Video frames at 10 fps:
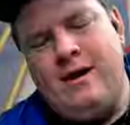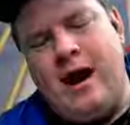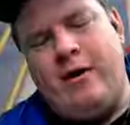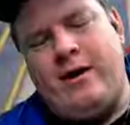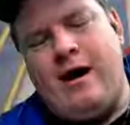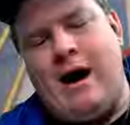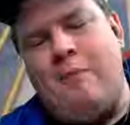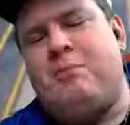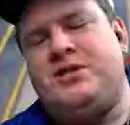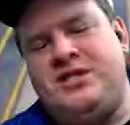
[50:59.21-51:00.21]
I don't care how
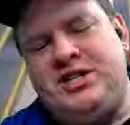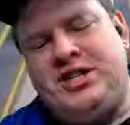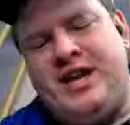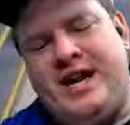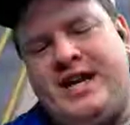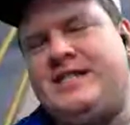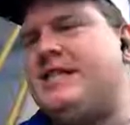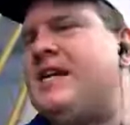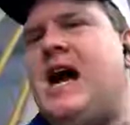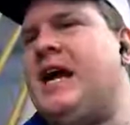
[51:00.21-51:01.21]
precision it is, it's not